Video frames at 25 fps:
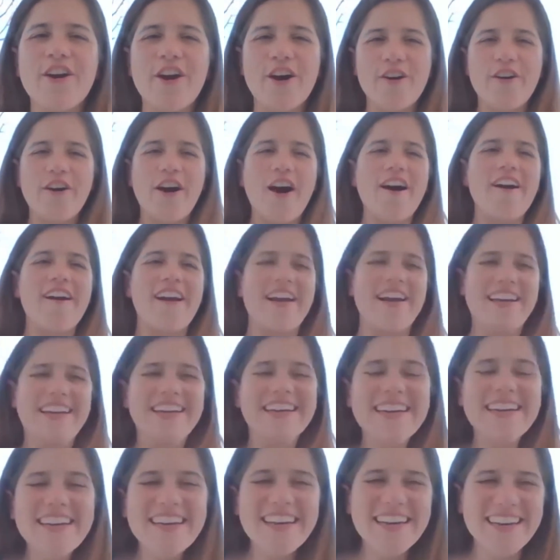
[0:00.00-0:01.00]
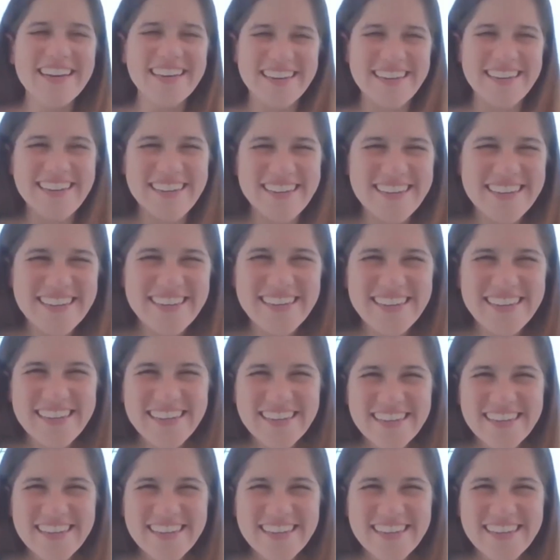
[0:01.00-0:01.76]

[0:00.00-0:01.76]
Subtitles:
I just got the prompt. Can you hear me?